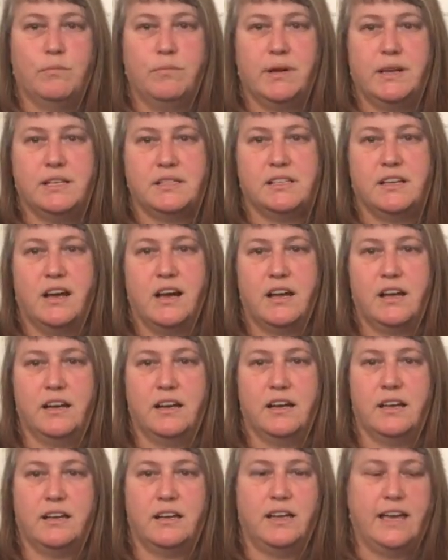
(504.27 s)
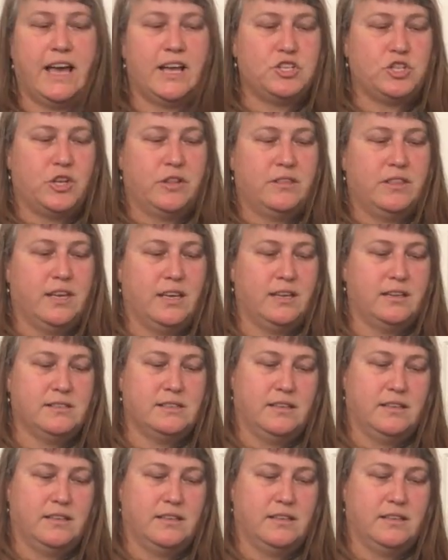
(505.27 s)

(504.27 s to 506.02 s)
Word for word: but it's not gonna catch on things.